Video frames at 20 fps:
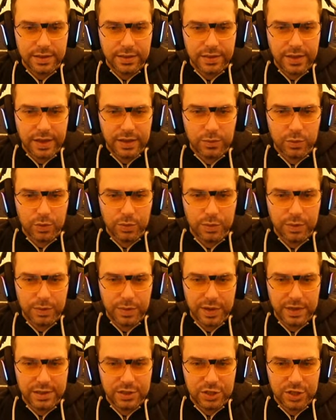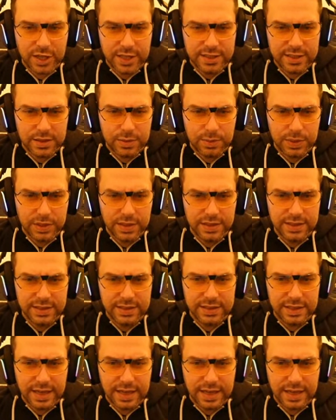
That would be my chest piece.